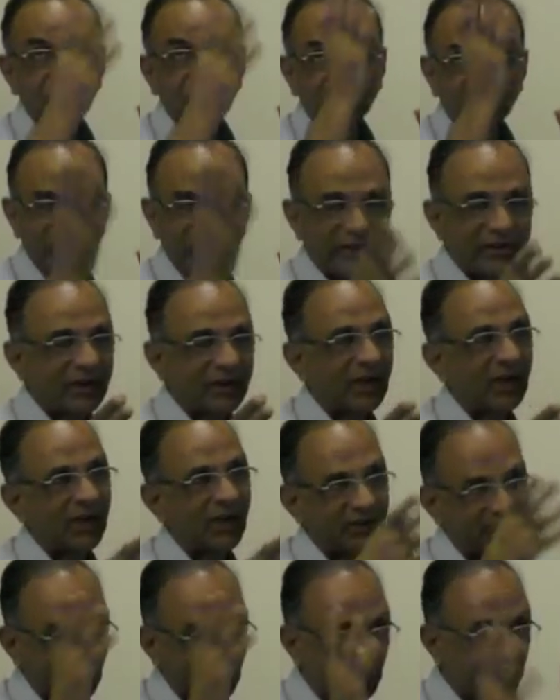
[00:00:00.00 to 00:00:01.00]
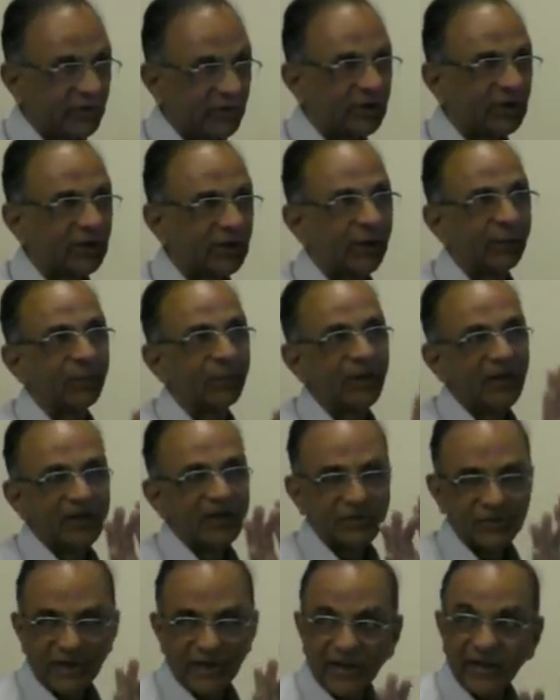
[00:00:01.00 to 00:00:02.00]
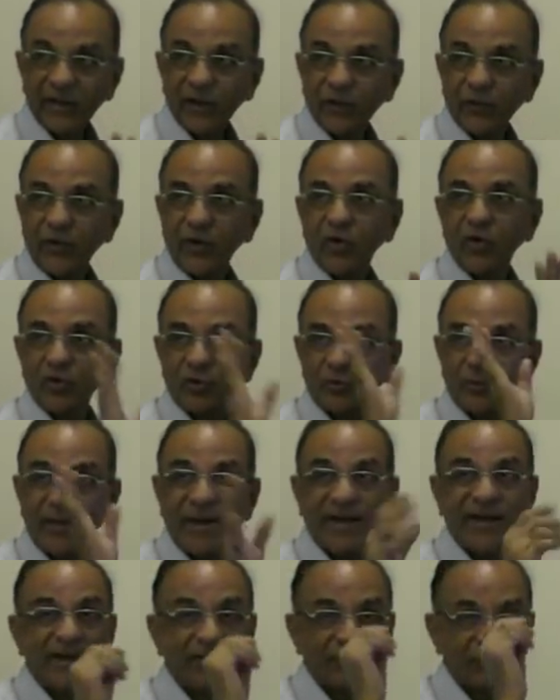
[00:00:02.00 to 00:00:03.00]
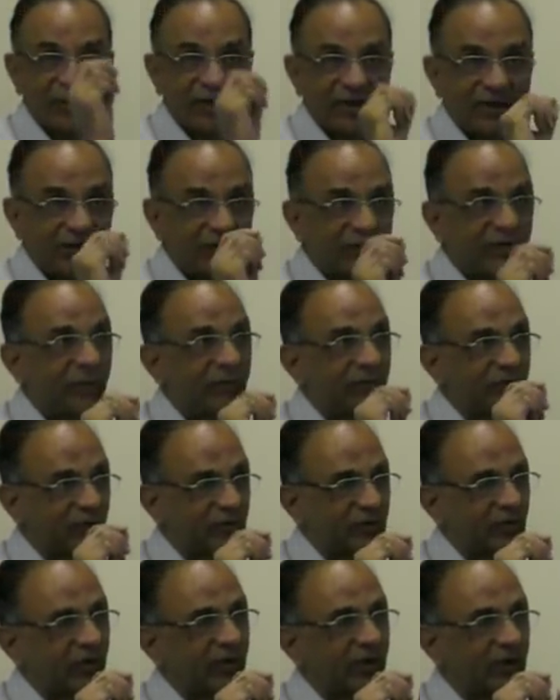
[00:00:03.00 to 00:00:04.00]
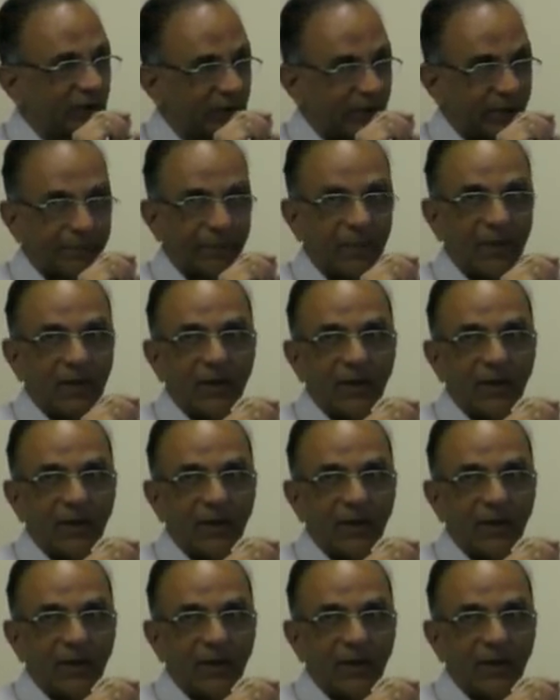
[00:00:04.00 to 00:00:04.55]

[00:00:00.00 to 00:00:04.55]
you'll see the line, you'll see the tip, change the windows, magnify and see which is the real tip.